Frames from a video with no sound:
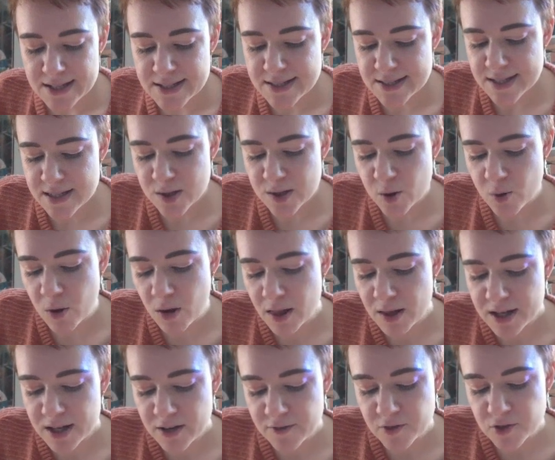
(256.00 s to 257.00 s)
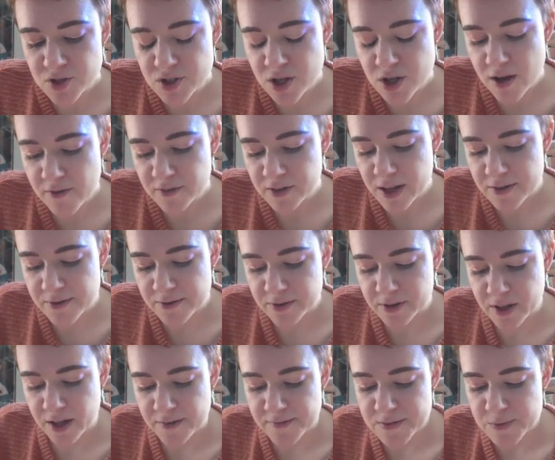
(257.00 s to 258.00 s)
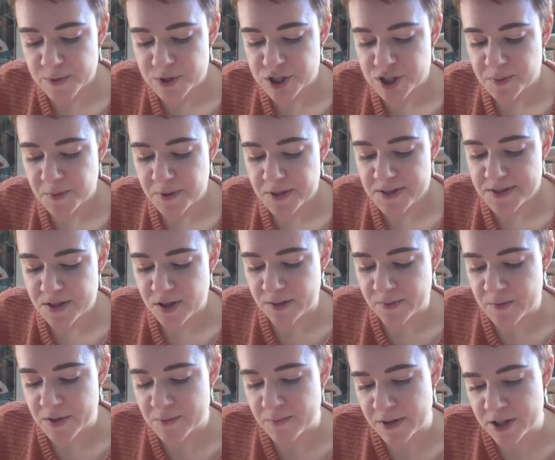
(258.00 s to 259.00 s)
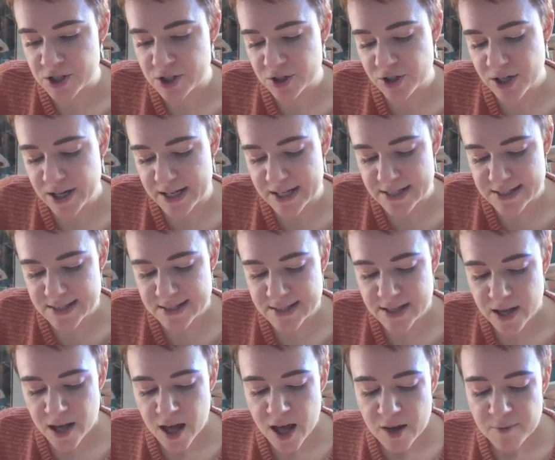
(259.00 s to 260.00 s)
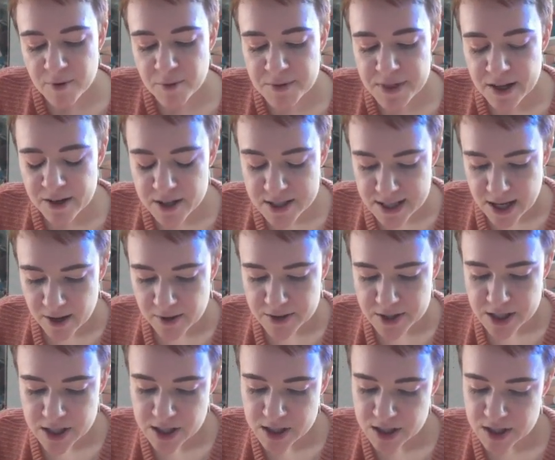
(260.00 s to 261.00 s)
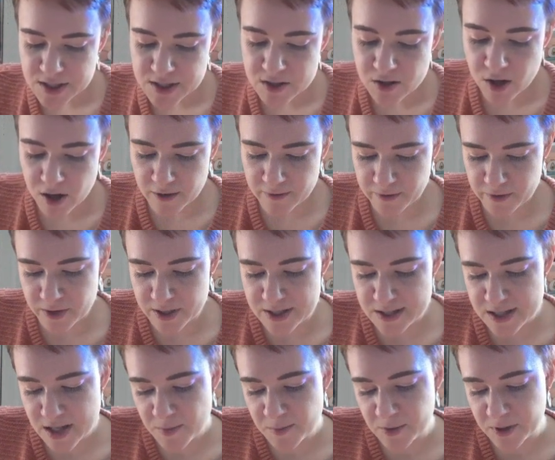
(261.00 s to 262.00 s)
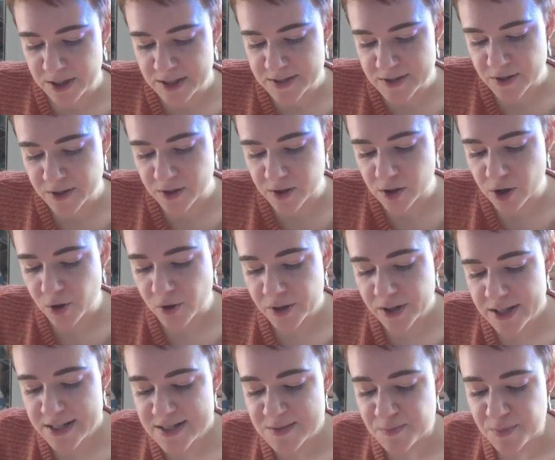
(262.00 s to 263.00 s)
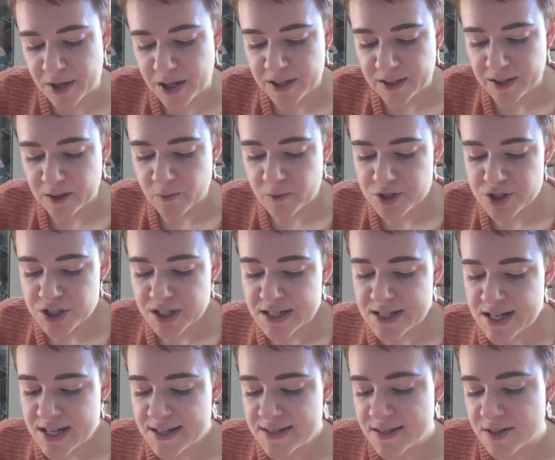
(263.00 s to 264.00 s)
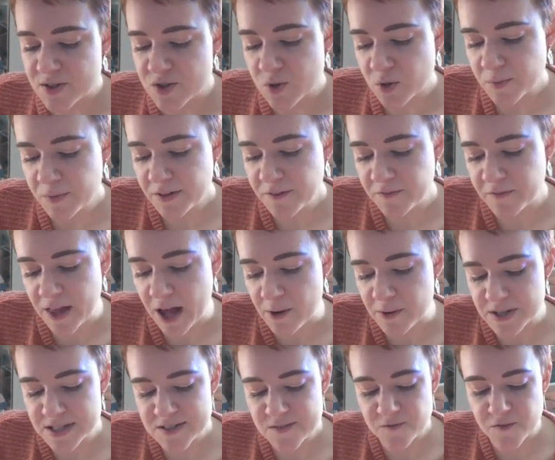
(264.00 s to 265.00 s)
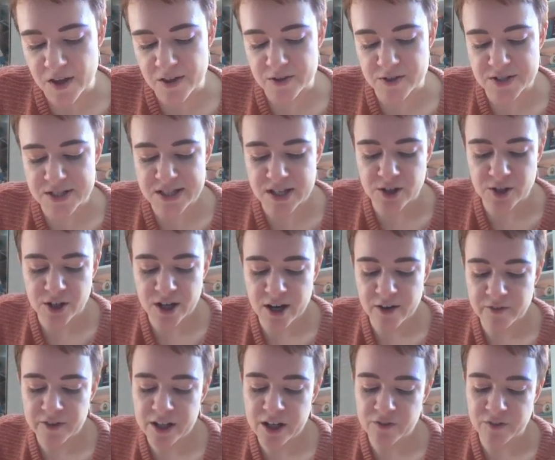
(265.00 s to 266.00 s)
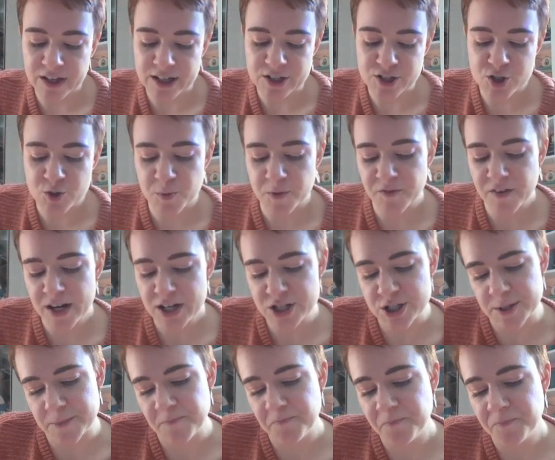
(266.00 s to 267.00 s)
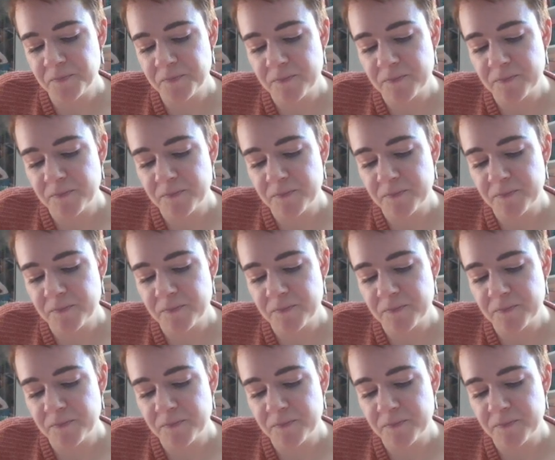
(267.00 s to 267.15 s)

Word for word: see the quality of her soft leather gloves, which she puts on with much grace. But without a doubt, the star of her ensemble is her glorious bonnet, which contains an assortment of flowers and feathers that are carefully arranged to perfection.